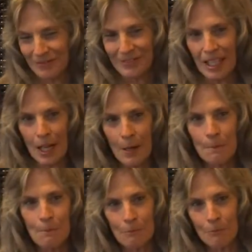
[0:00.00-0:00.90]
Okay?
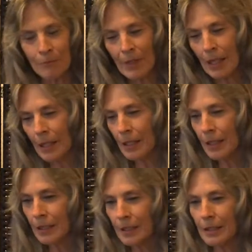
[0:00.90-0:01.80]

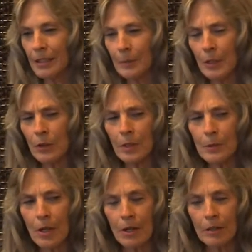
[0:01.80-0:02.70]
Does anybody know what I'm
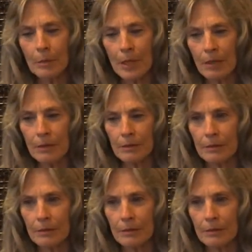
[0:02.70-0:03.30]
talking about?